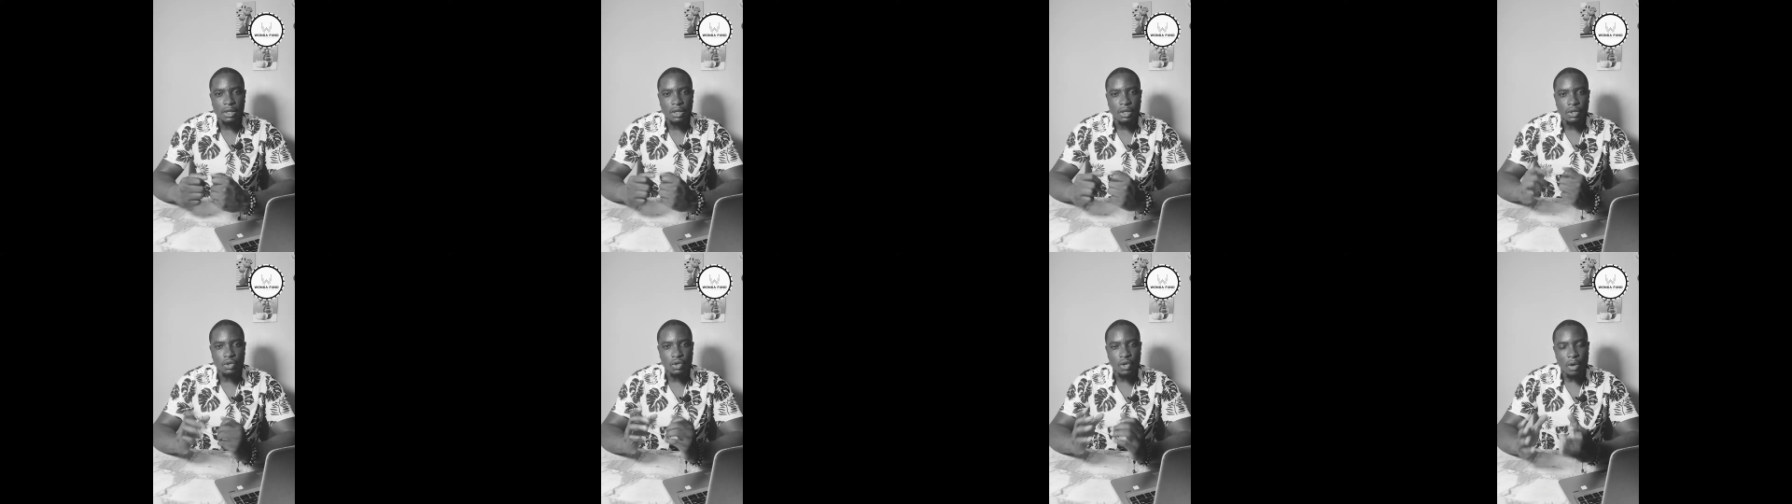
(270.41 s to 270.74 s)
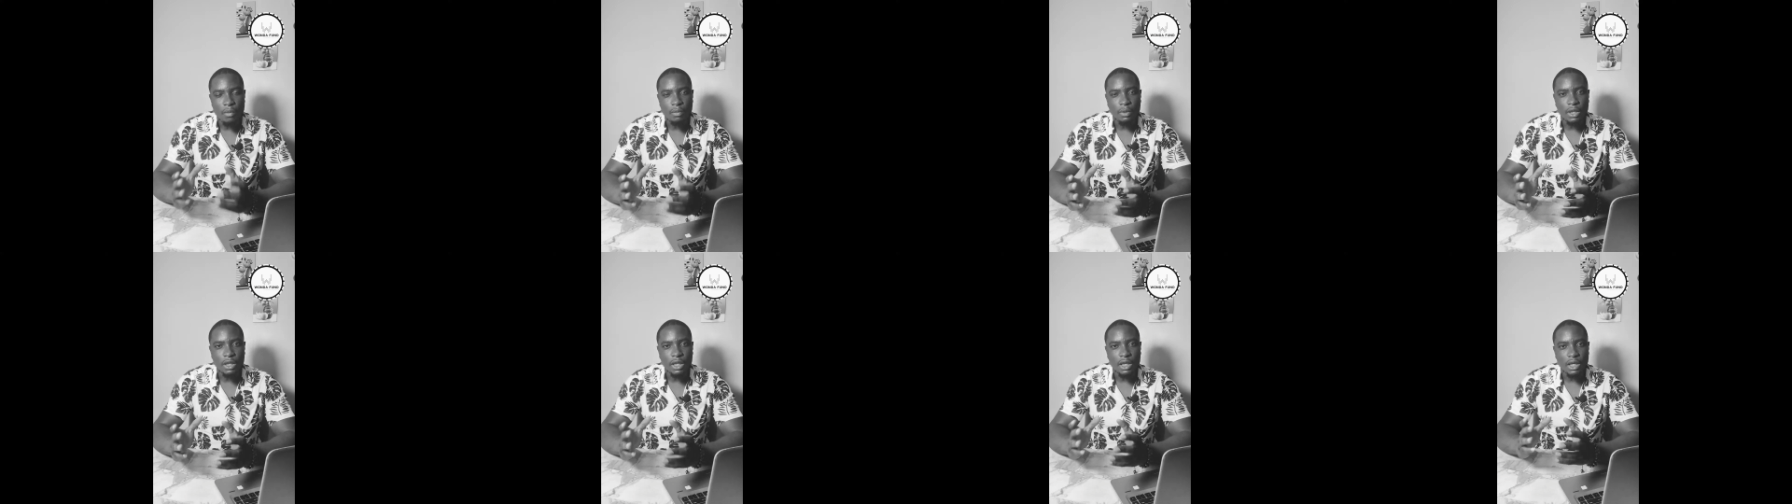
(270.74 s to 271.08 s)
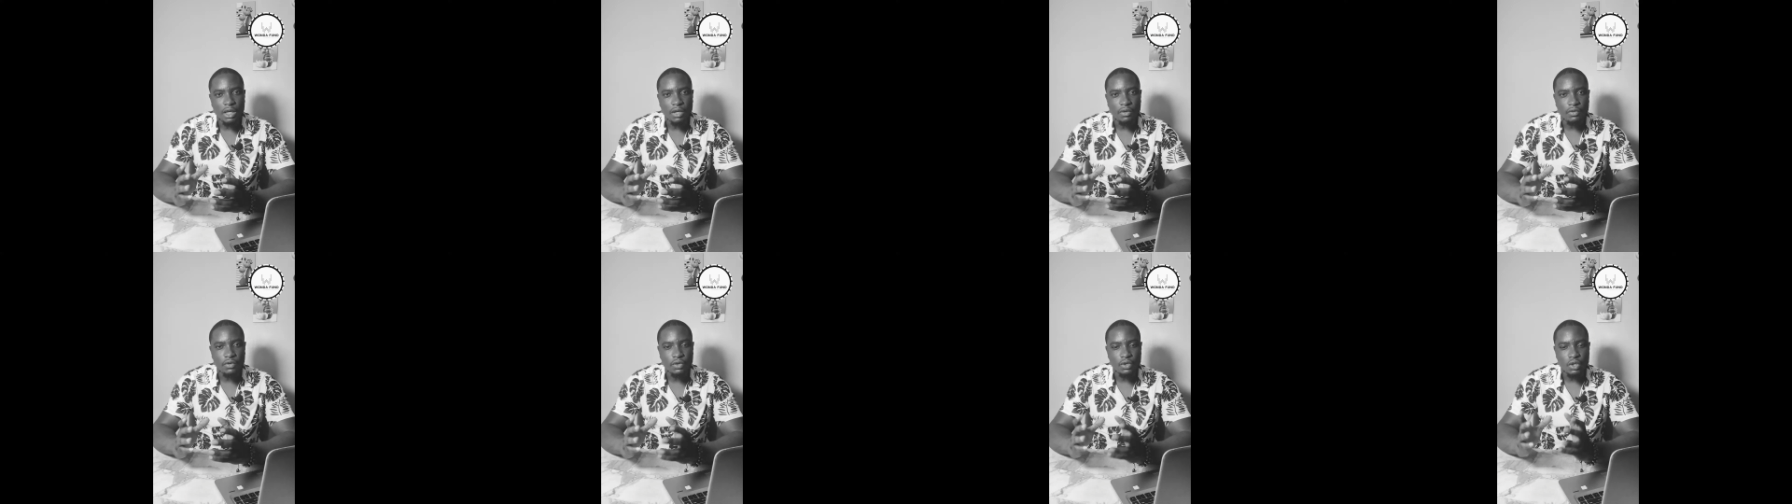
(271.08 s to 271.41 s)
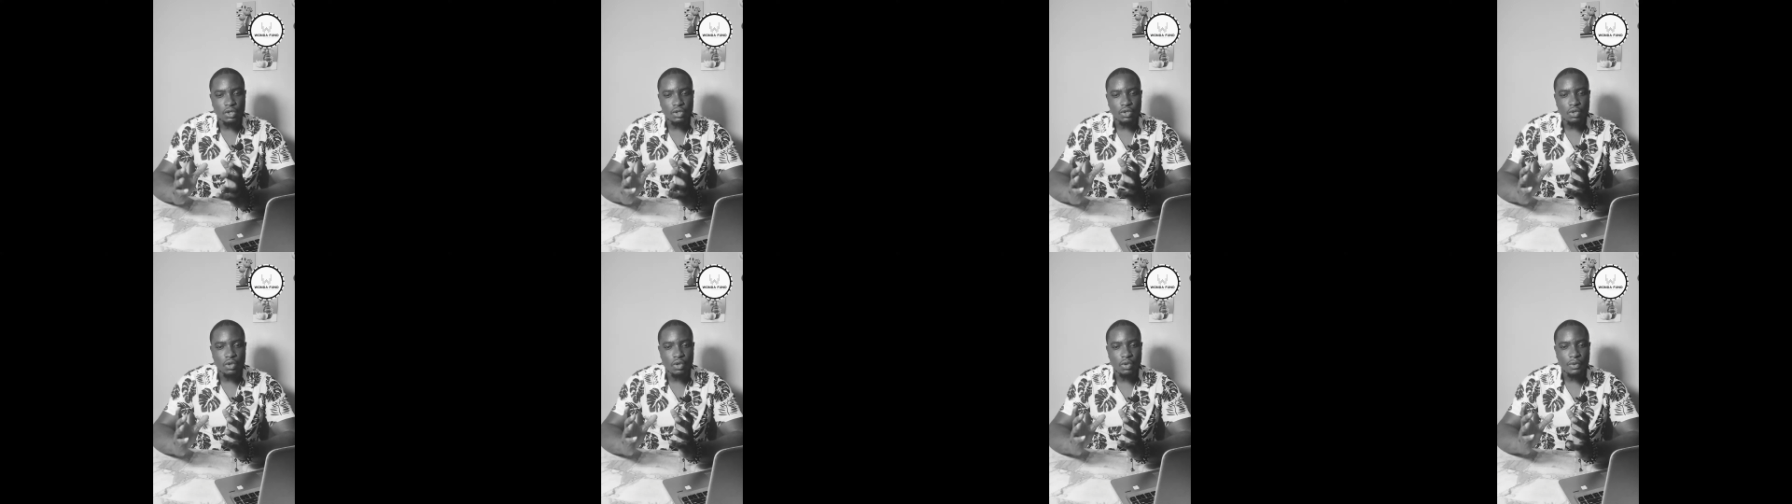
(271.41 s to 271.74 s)
Normally, if you
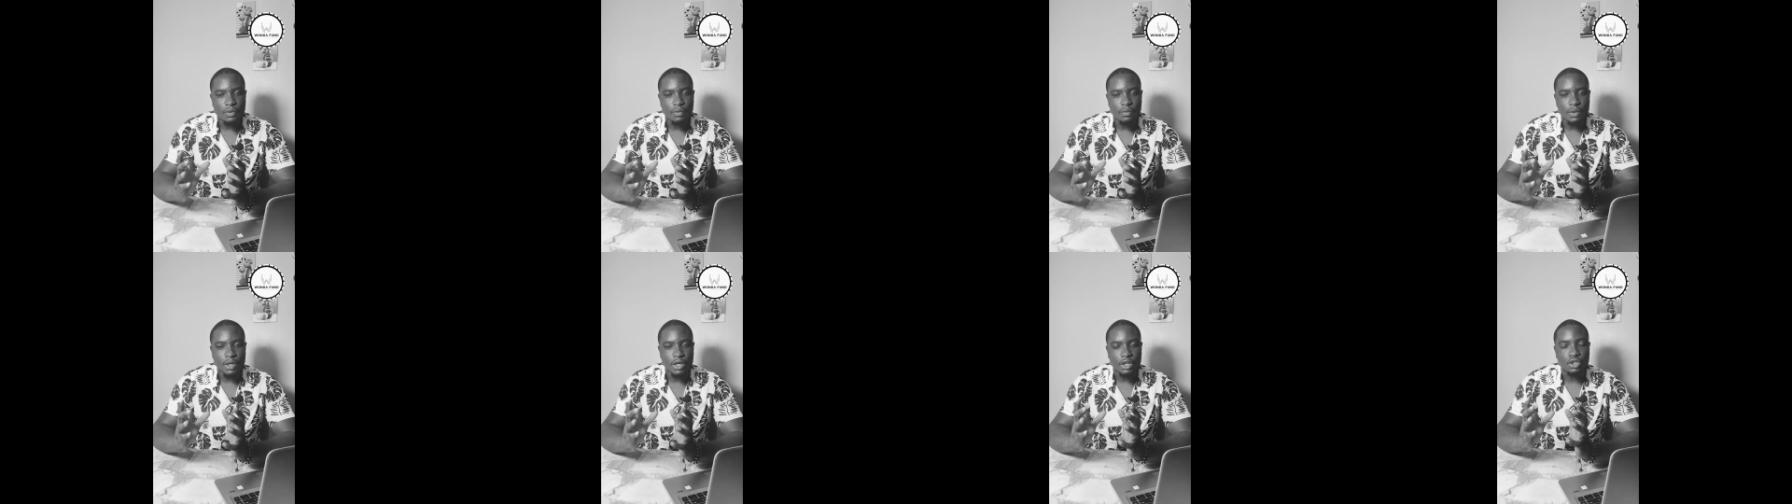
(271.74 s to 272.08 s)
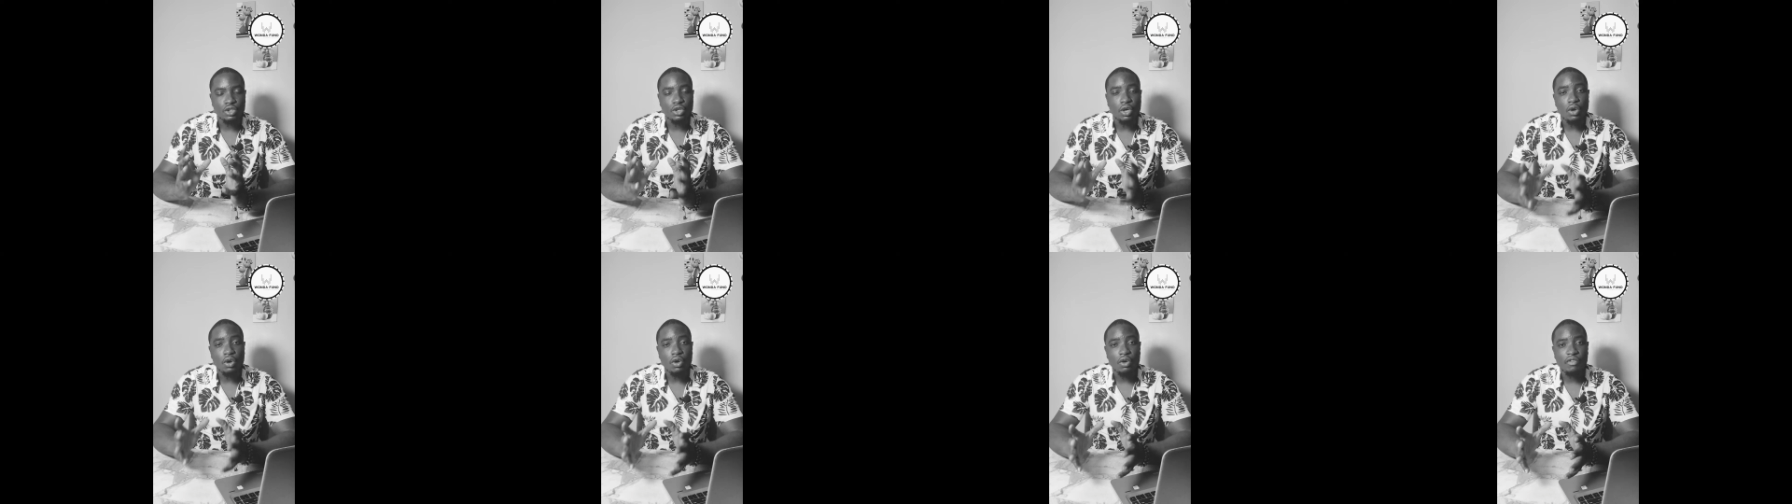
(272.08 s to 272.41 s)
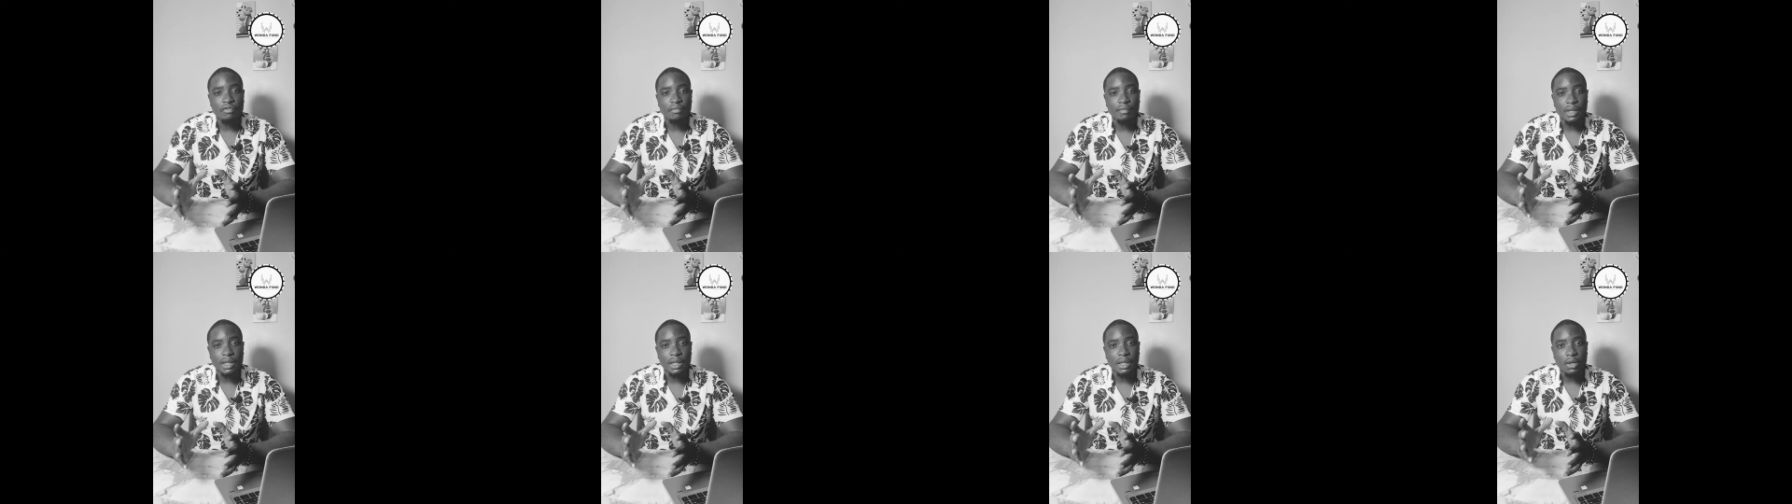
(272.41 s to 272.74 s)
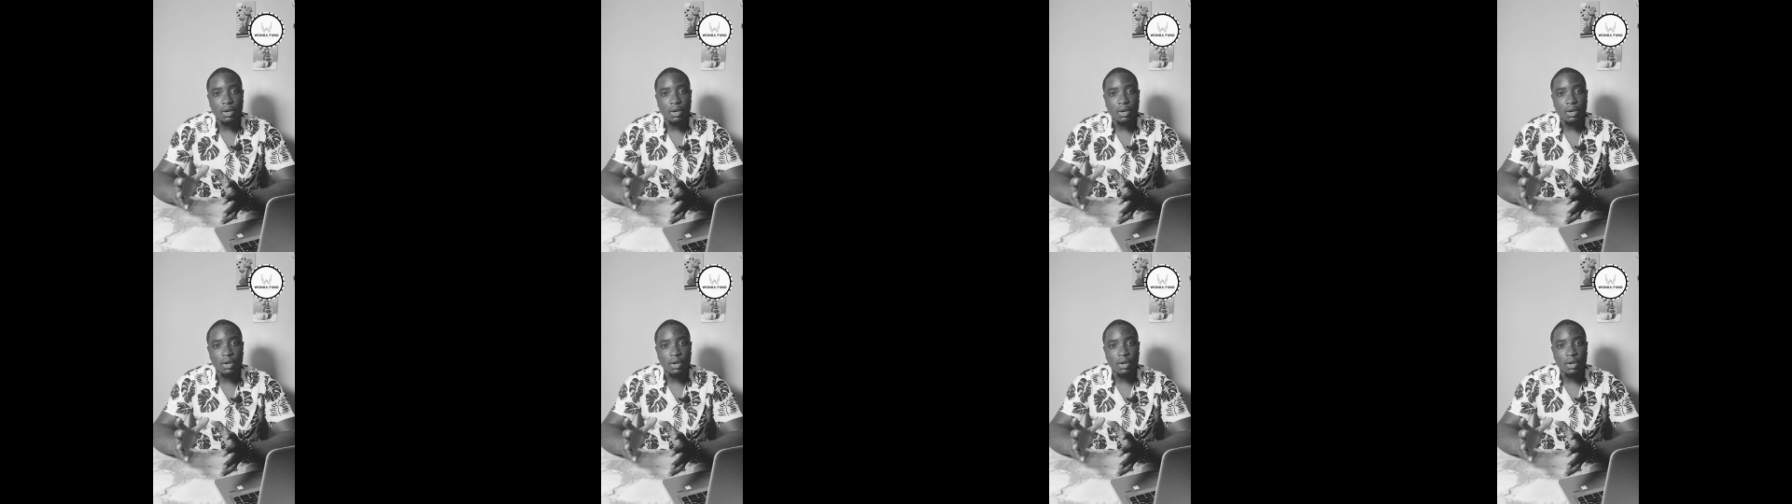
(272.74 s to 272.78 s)
just go in with a chunk of money